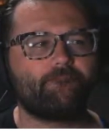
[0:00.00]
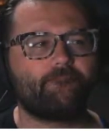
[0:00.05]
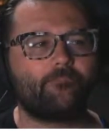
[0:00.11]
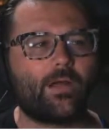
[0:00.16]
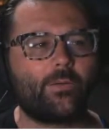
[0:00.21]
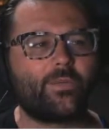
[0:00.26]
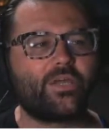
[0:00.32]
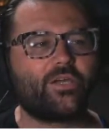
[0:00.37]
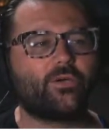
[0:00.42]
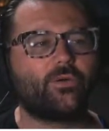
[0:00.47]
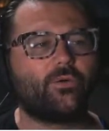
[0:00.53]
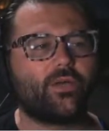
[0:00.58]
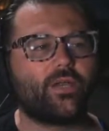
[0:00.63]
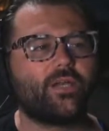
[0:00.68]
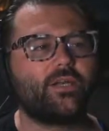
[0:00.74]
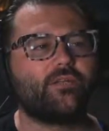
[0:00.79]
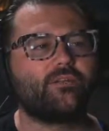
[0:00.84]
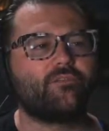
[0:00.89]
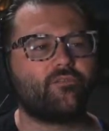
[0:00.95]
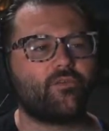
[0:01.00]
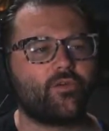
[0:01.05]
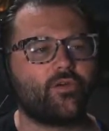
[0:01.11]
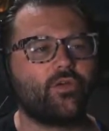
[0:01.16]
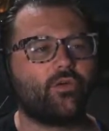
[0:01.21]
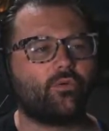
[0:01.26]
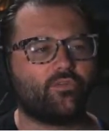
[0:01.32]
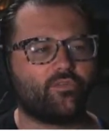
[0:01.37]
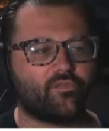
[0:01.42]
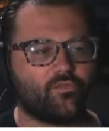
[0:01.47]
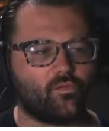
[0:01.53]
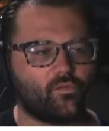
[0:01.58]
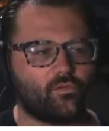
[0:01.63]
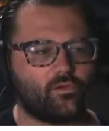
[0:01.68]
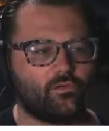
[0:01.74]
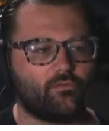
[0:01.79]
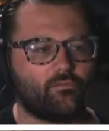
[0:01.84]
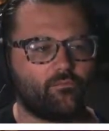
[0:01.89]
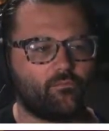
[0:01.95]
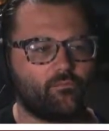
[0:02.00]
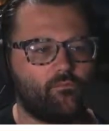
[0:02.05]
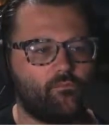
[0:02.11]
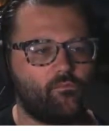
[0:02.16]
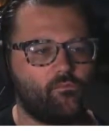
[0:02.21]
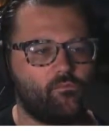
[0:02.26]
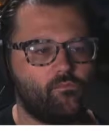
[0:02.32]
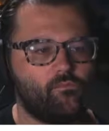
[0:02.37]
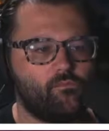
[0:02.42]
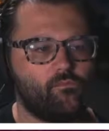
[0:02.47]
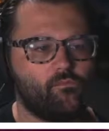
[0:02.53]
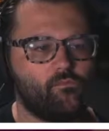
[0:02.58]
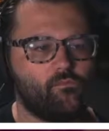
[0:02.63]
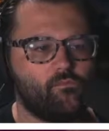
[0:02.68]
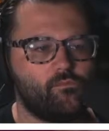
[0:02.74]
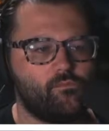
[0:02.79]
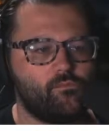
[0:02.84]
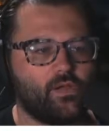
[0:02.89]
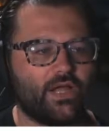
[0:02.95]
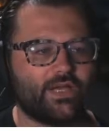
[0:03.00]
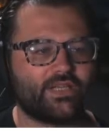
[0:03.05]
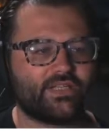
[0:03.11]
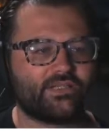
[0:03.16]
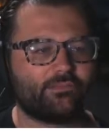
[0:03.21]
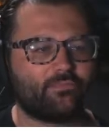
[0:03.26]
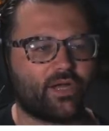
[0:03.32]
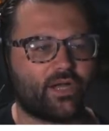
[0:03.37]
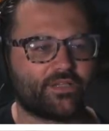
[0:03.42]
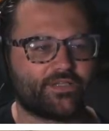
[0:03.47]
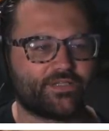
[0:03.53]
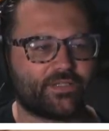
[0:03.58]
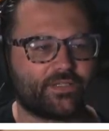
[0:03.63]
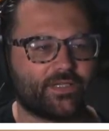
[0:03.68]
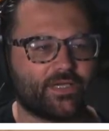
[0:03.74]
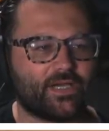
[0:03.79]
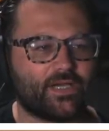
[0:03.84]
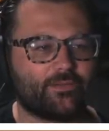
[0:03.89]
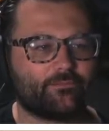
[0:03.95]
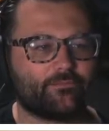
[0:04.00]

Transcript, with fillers: mean, Conan is very old school, and he's a Boston guy.